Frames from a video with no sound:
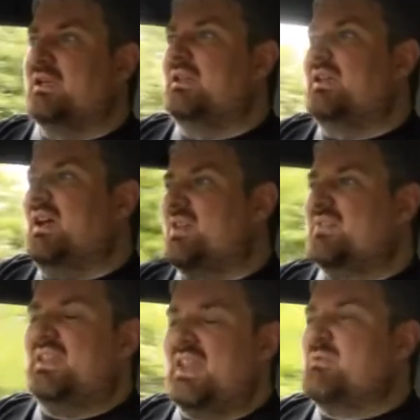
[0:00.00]
and I
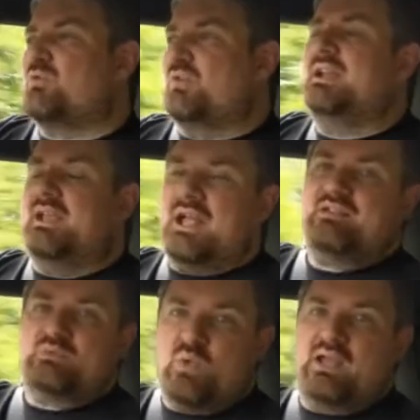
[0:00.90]
think it really
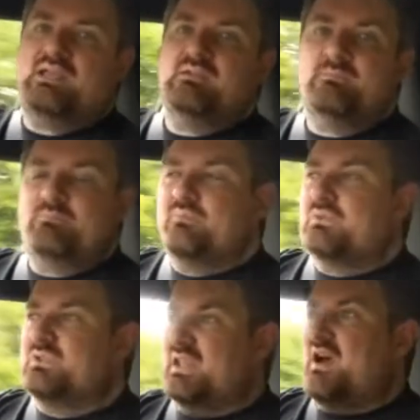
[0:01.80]
adds weight
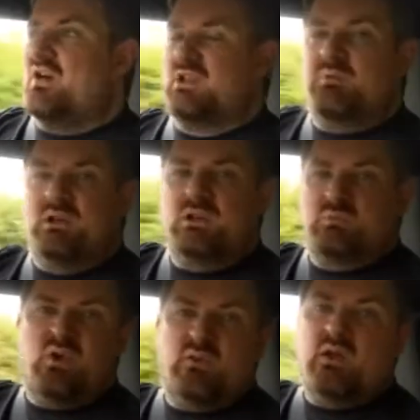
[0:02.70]
to the argument
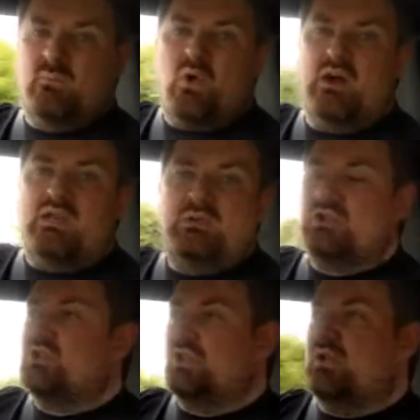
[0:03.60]
of why you
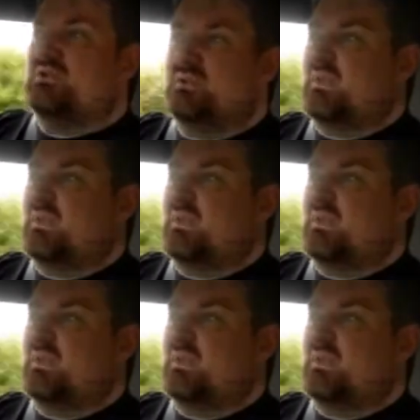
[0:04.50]
should choose a